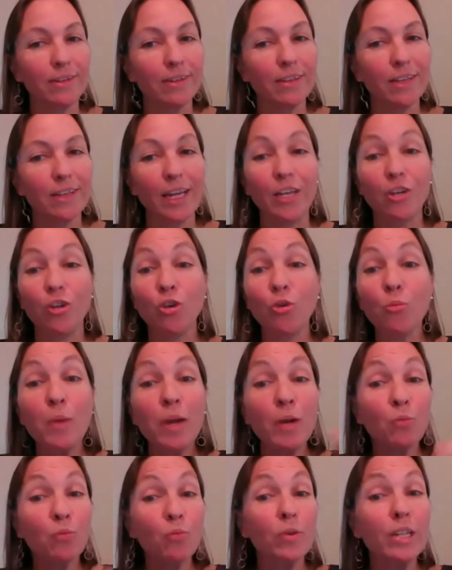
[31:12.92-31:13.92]
Like, you
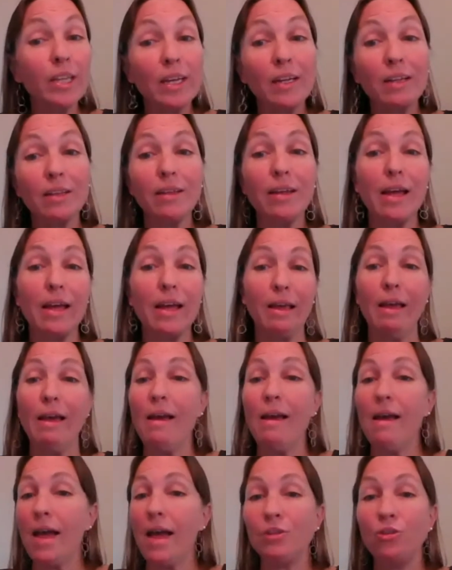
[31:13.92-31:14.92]
may really click
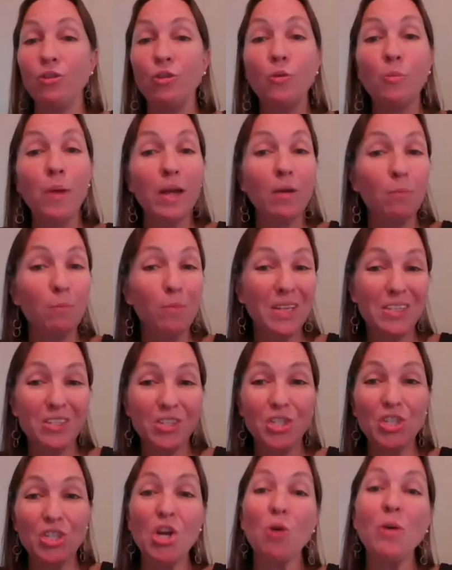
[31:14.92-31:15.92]
and you may be
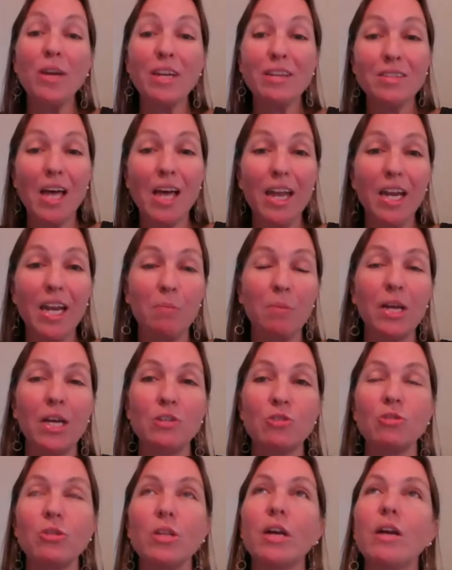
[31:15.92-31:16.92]
so excited
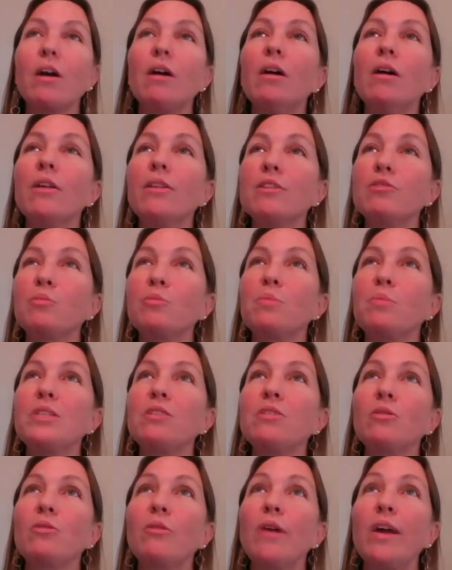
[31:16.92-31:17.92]
because you're like, oh, this would be
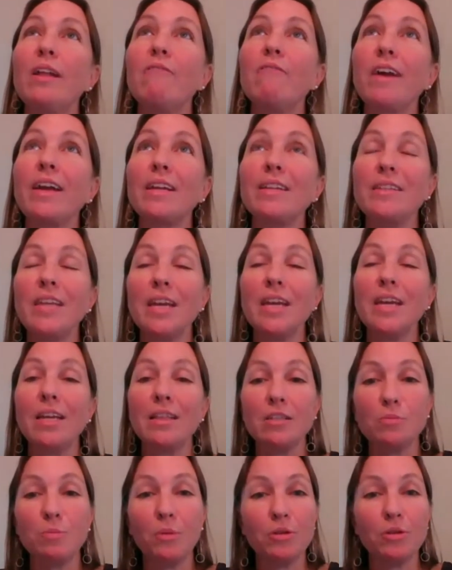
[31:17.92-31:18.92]
so great if I can take
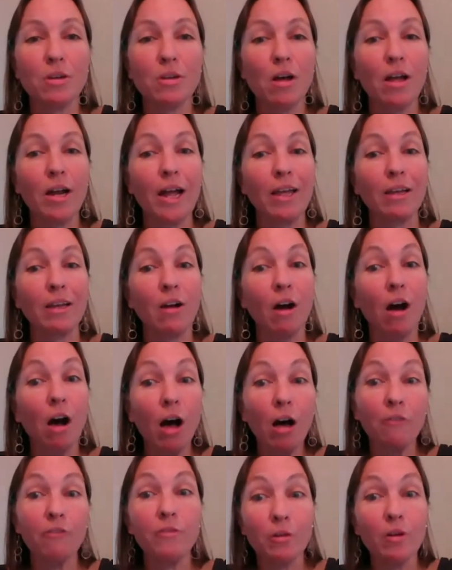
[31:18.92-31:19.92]
this person on, I can
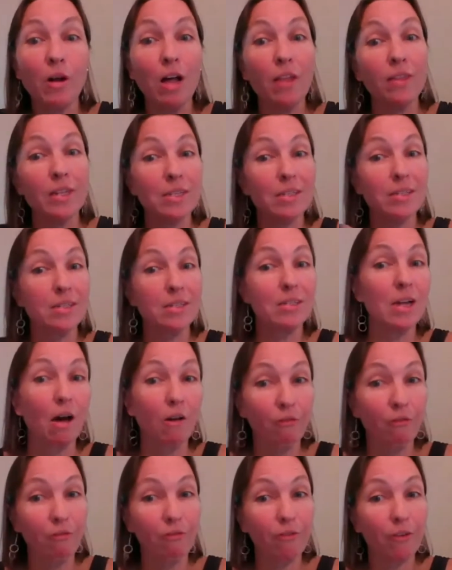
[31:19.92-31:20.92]
offload all this
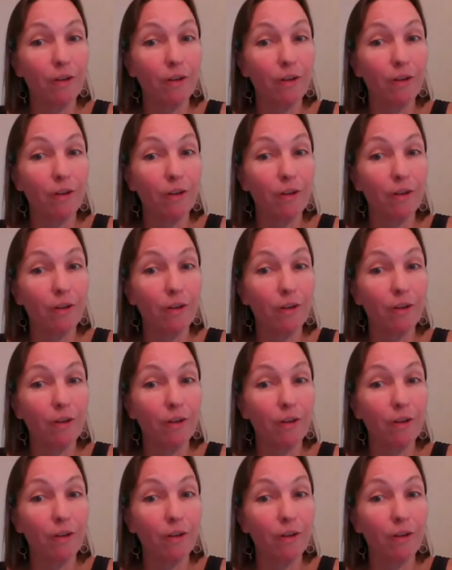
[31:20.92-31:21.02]
stuff.